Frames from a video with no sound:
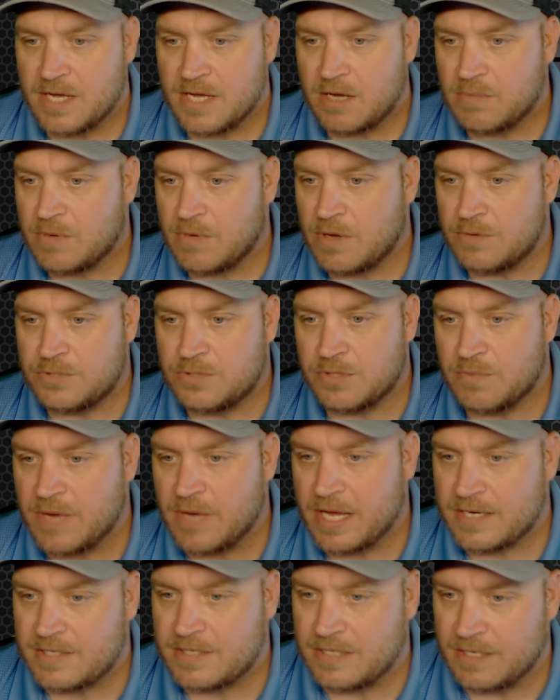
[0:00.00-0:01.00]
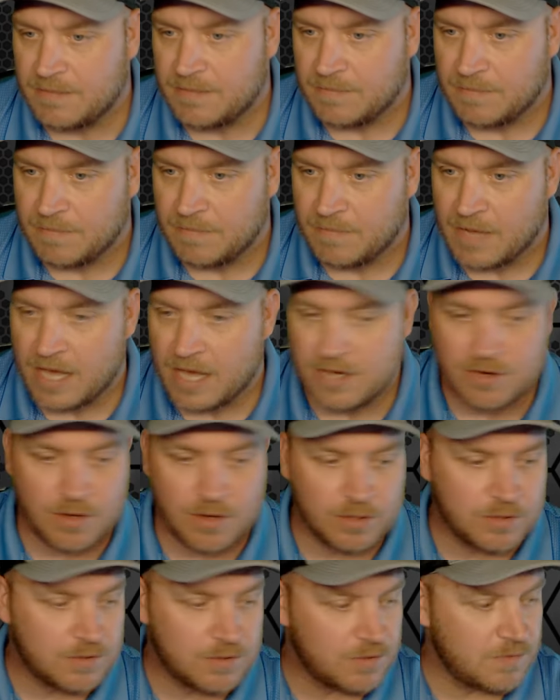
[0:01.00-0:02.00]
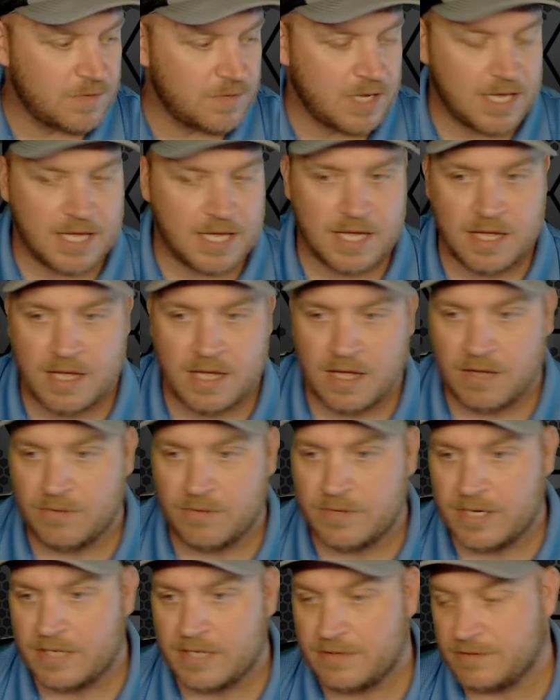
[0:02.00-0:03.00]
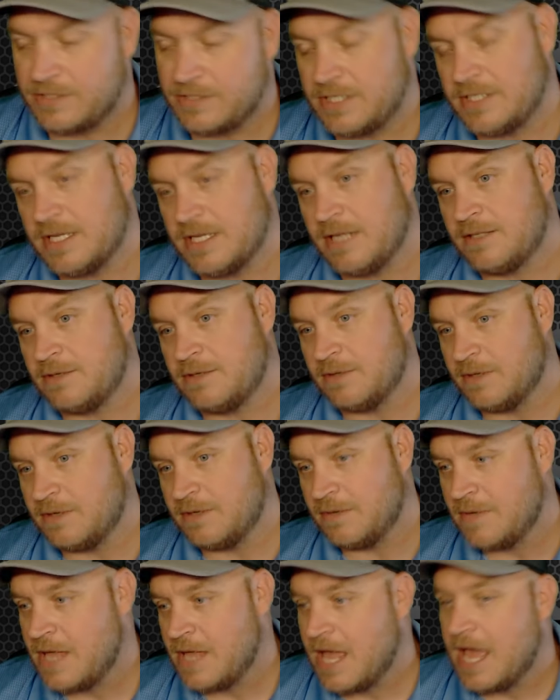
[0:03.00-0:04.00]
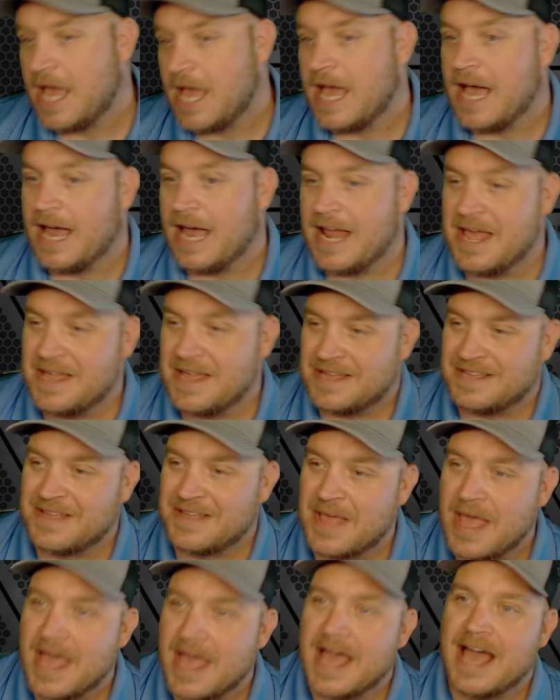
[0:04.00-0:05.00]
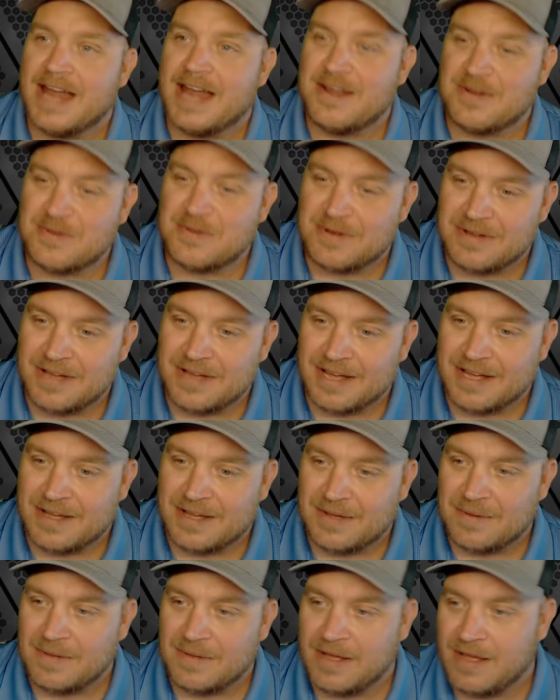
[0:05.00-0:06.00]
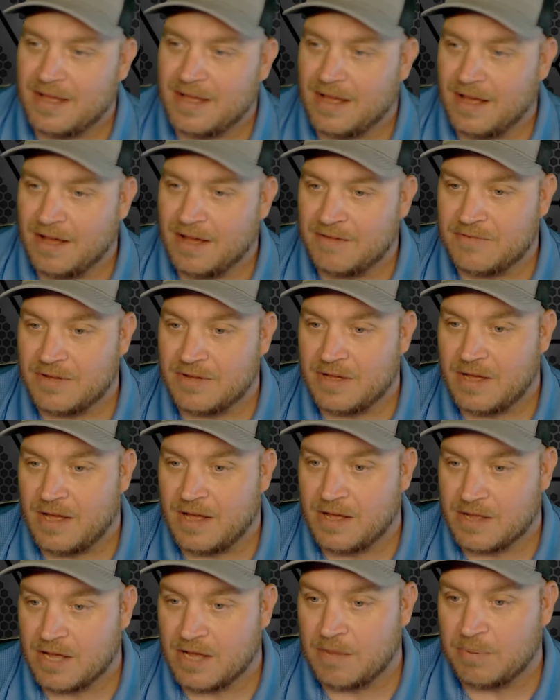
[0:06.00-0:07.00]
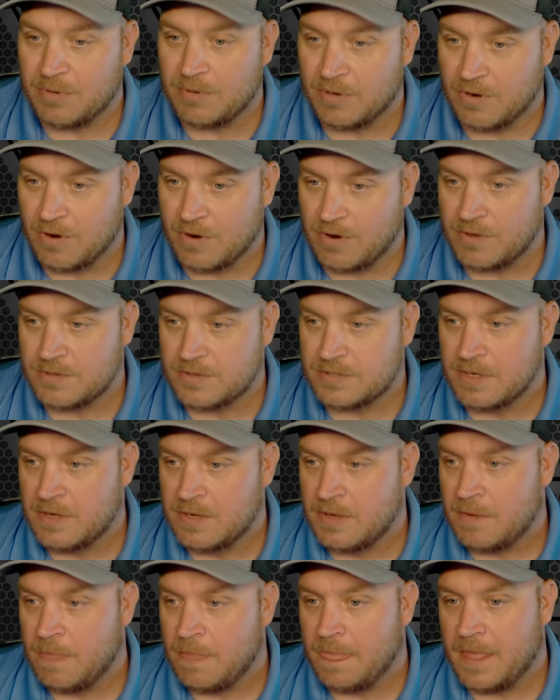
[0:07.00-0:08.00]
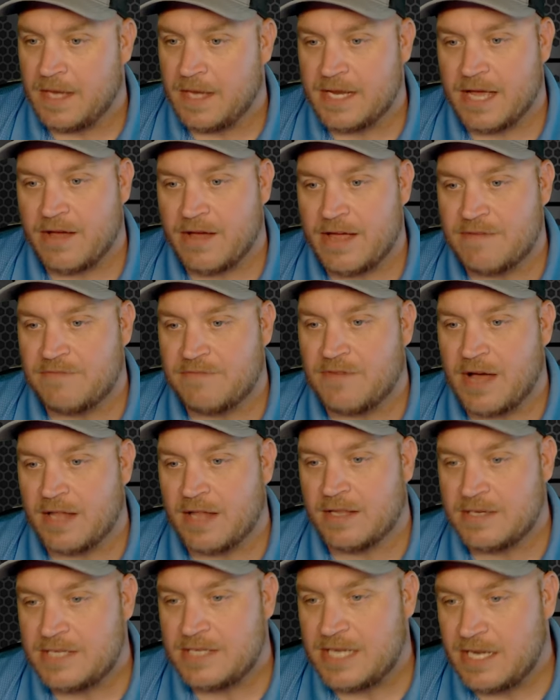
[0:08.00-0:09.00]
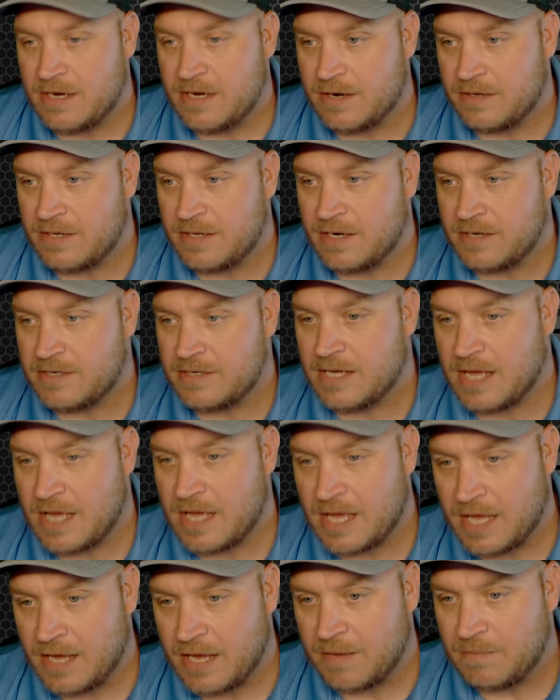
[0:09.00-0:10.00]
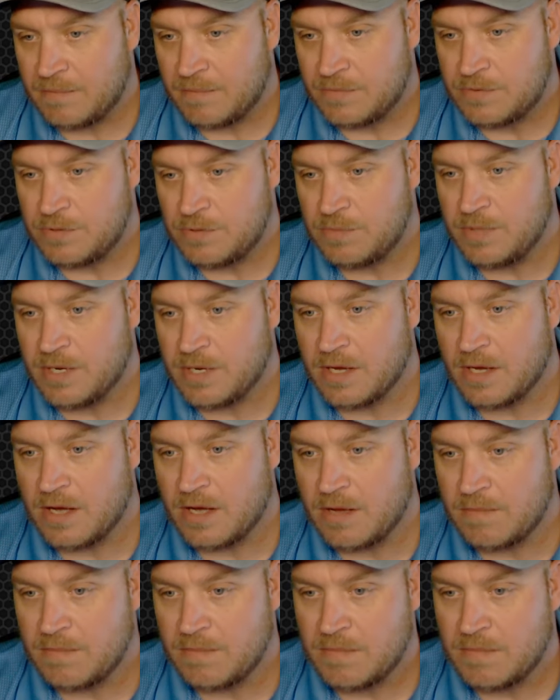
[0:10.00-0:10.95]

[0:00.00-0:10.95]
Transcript: coach a rec team. I know a little, well, not, she's not so little. I, I know of a couple of girls that now have volunteered their time to become